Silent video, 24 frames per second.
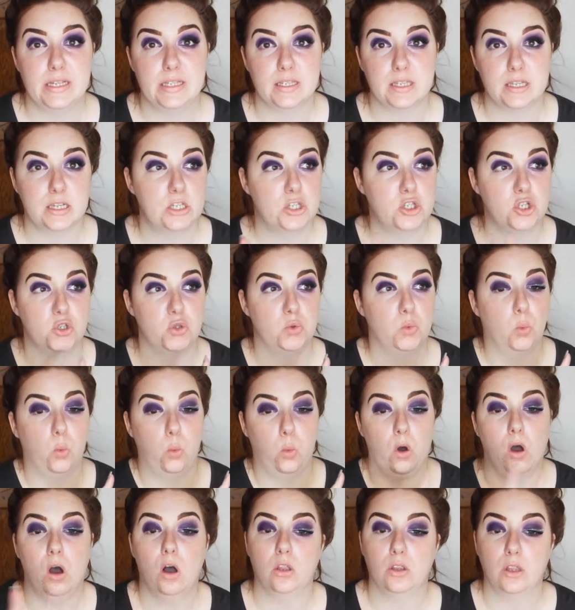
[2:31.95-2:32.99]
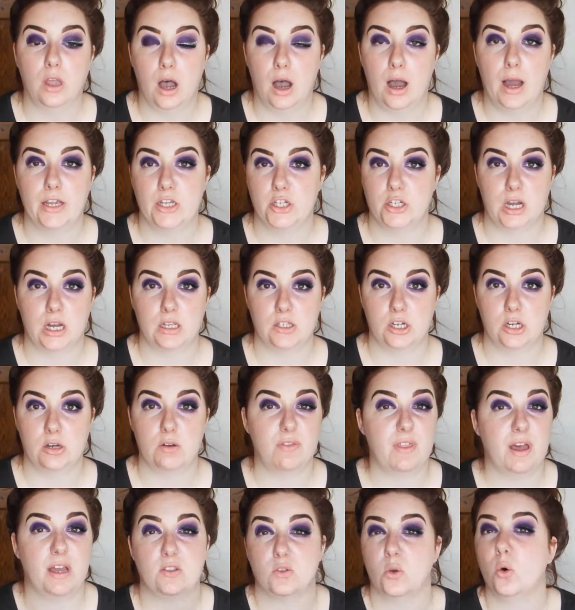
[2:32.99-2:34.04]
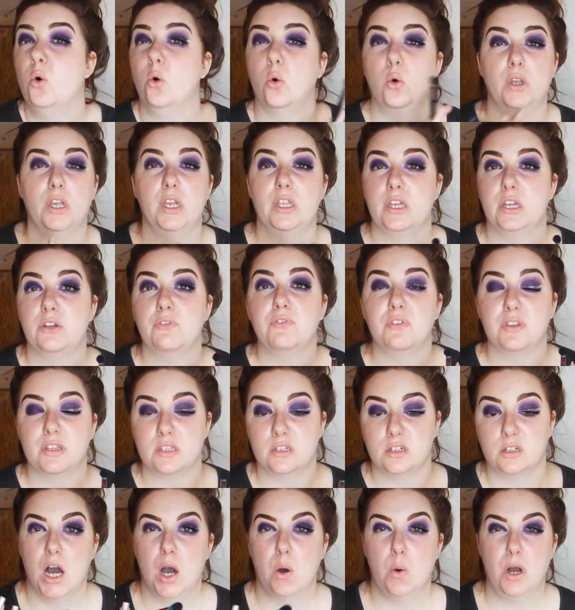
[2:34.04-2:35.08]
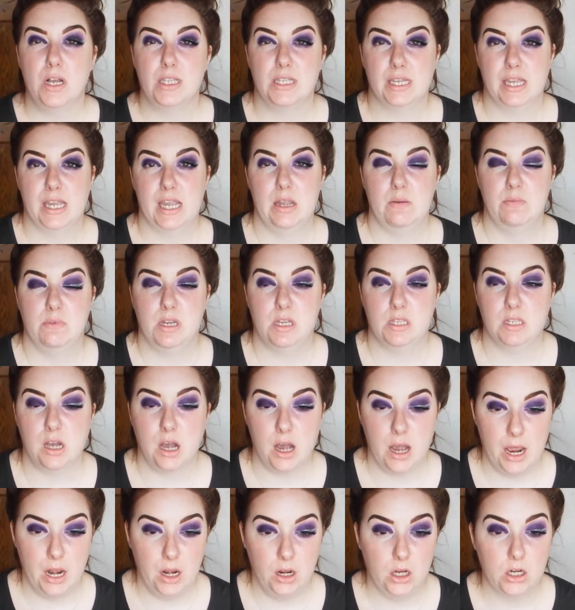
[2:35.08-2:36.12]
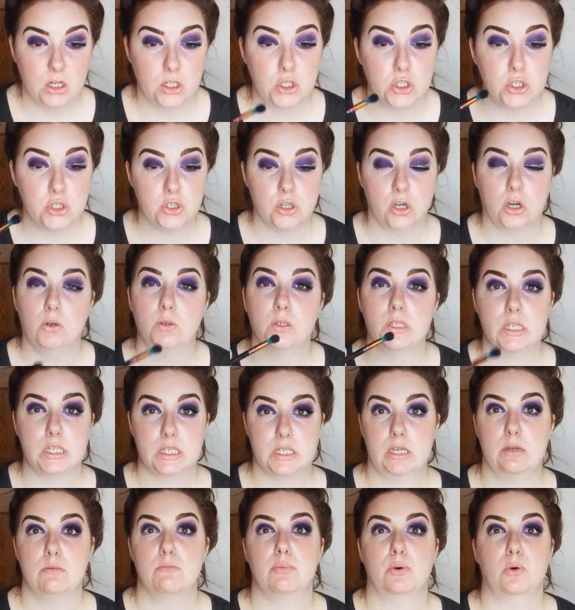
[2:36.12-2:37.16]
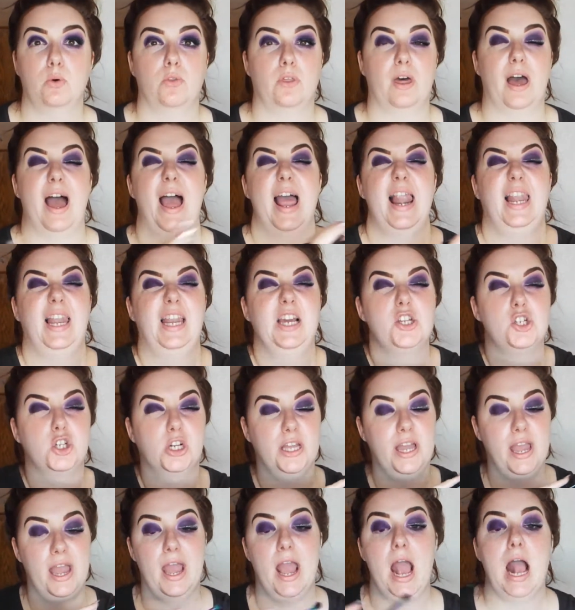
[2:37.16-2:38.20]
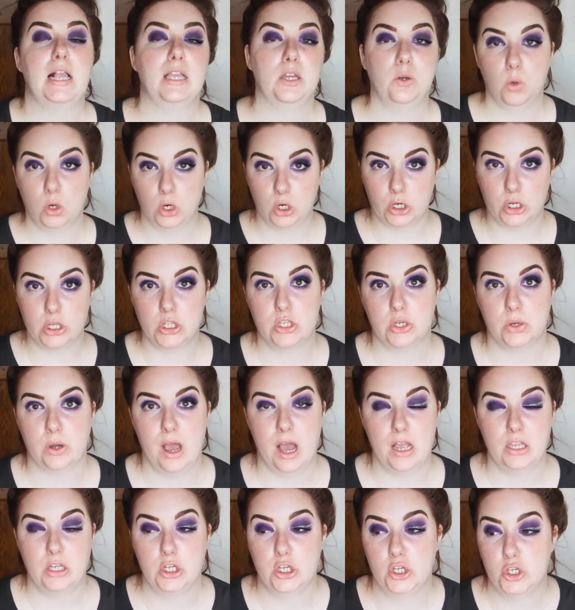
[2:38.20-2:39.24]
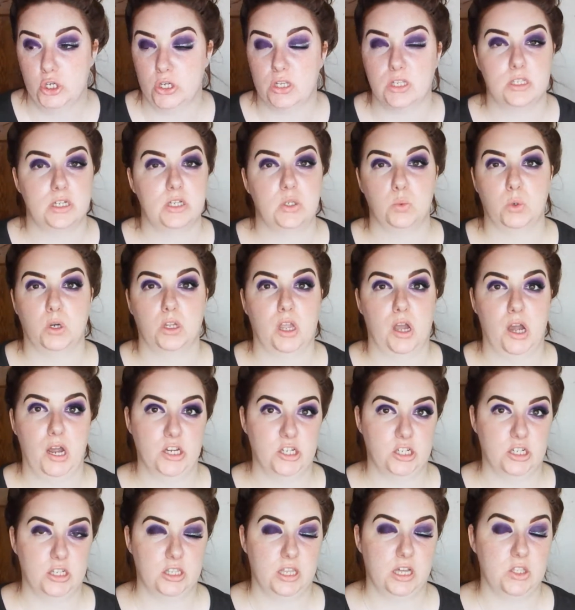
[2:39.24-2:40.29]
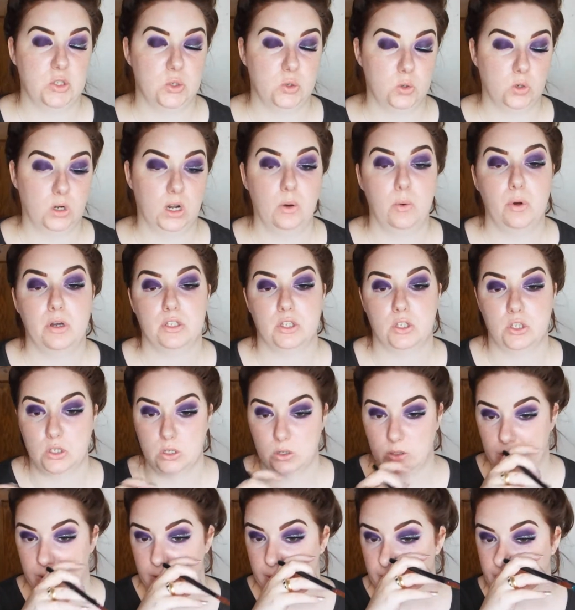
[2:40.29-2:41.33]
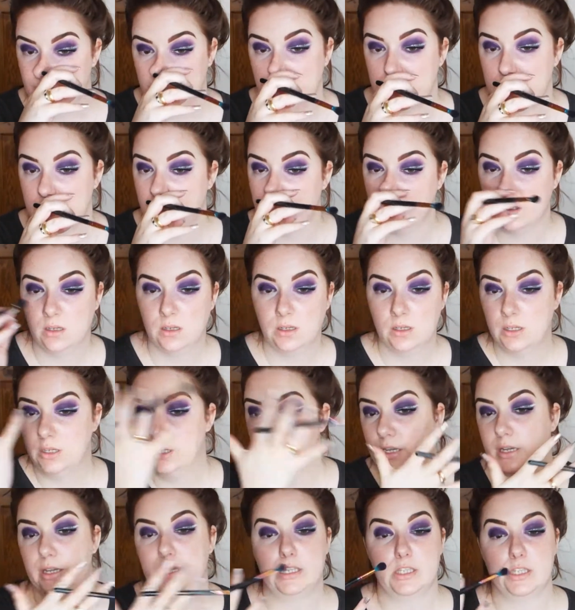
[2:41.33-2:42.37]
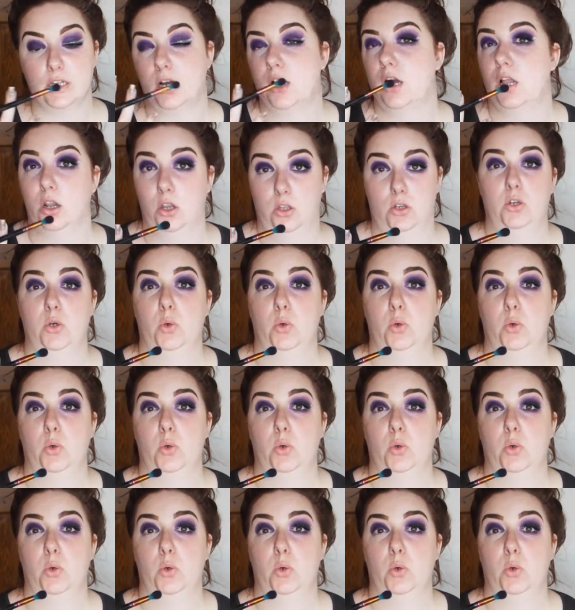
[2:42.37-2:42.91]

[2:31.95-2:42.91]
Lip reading: is just one eyeshadow. That's all you need for this look. I wanted to keep this eye look so simple that literally anyone can do it, and you just need one eyeshadow. That's all I want to do this entire look